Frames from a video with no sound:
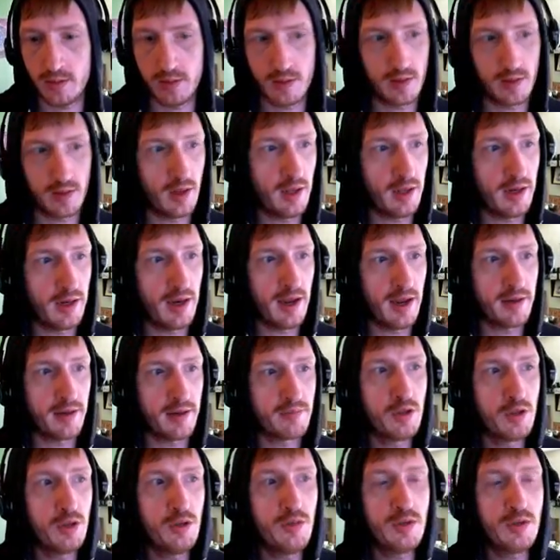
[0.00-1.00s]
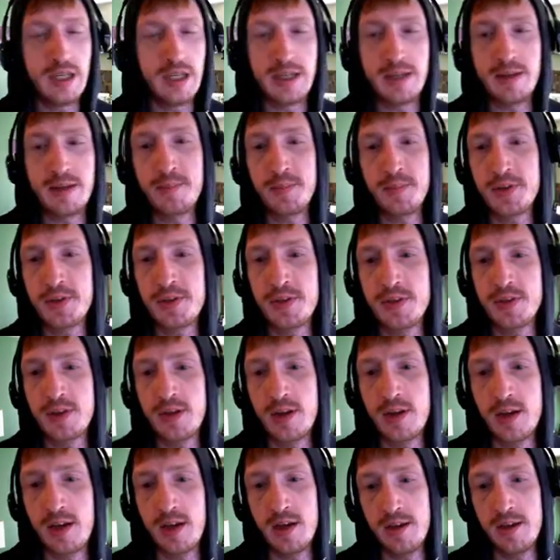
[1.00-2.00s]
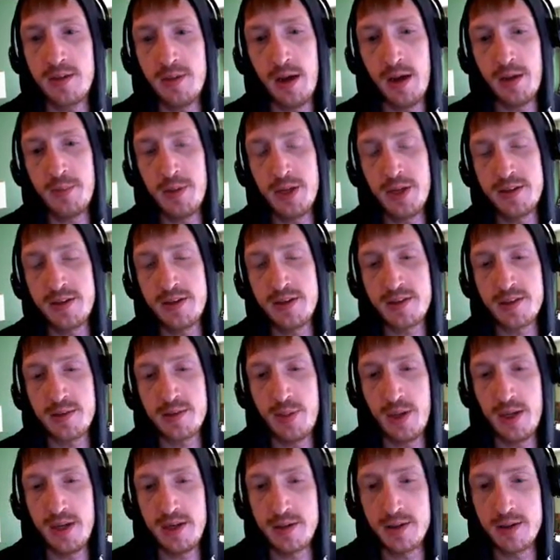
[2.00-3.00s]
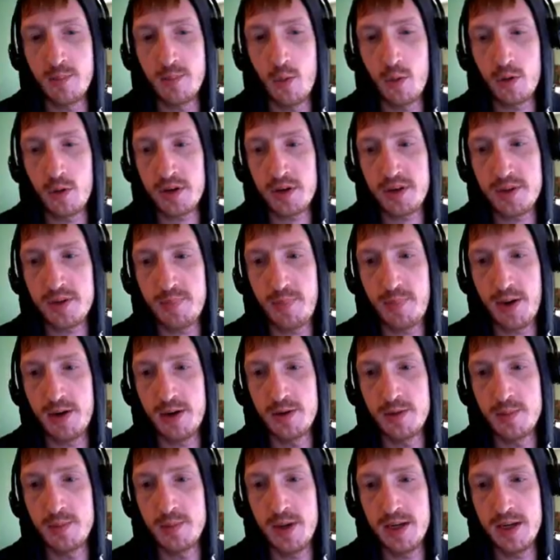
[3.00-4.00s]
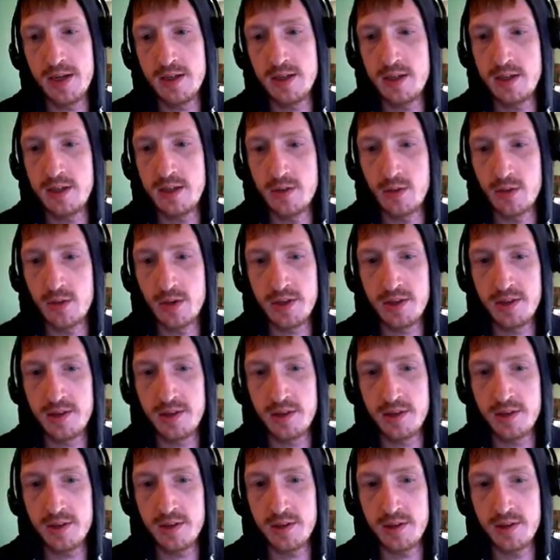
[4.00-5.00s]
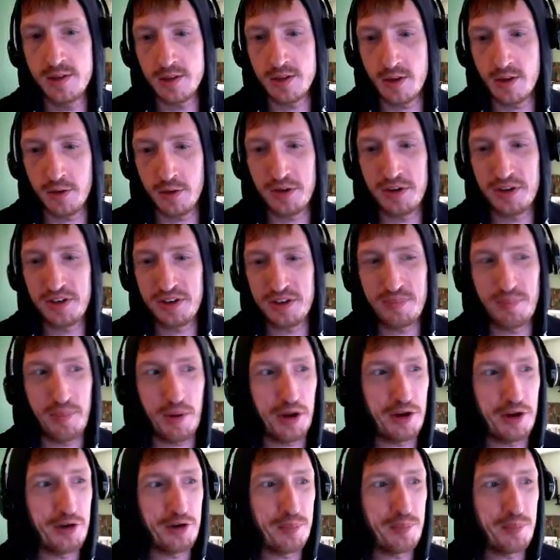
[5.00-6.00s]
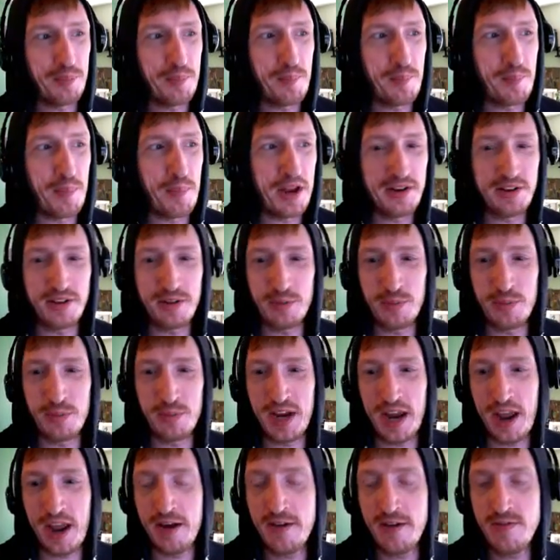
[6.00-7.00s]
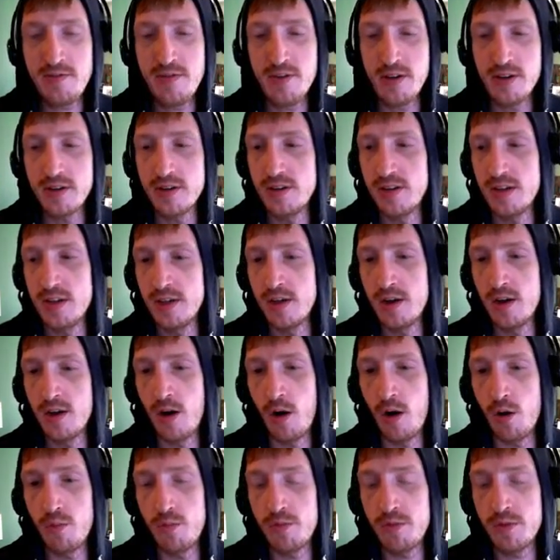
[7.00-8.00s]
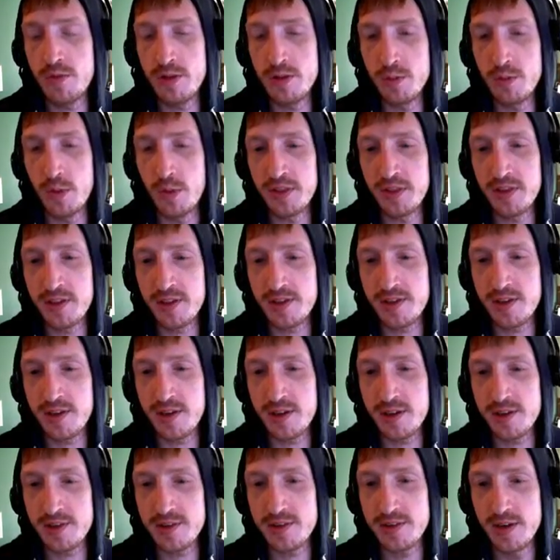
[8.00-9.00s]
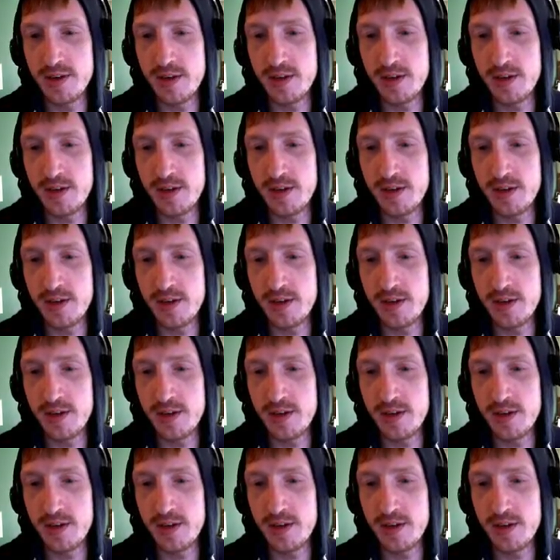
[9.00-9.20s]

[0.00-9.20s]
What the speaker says: and have two teams. I'm anticipating more Spider-Men to join the current Spider-Men that we have. Hopefully one that says